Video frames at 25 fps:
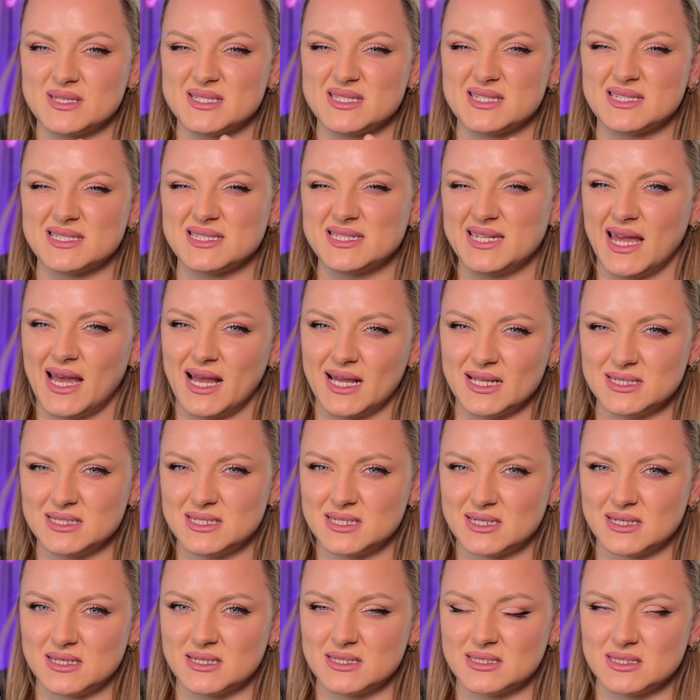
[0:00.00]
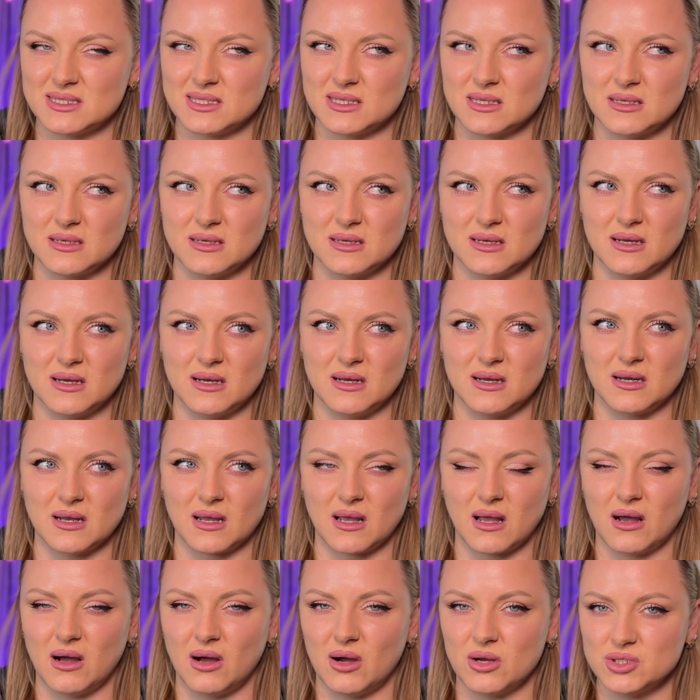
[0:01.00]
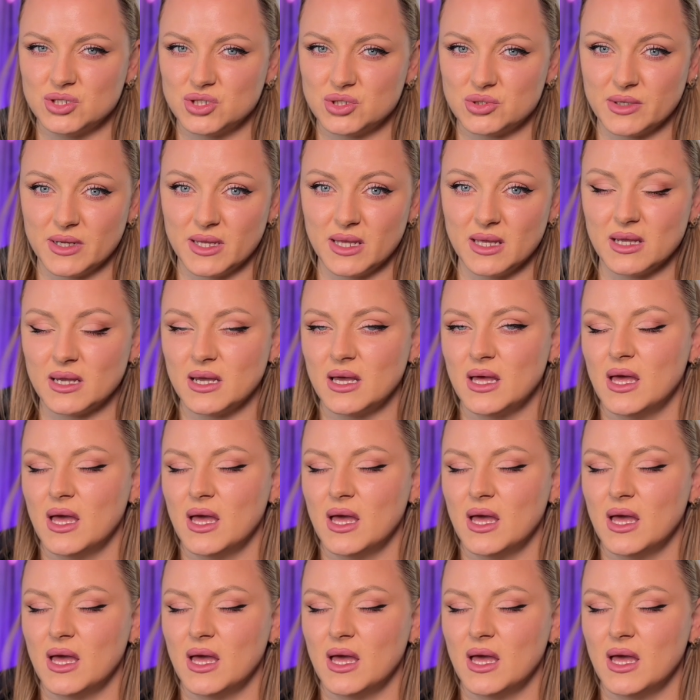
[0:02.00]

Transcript: standard contouring,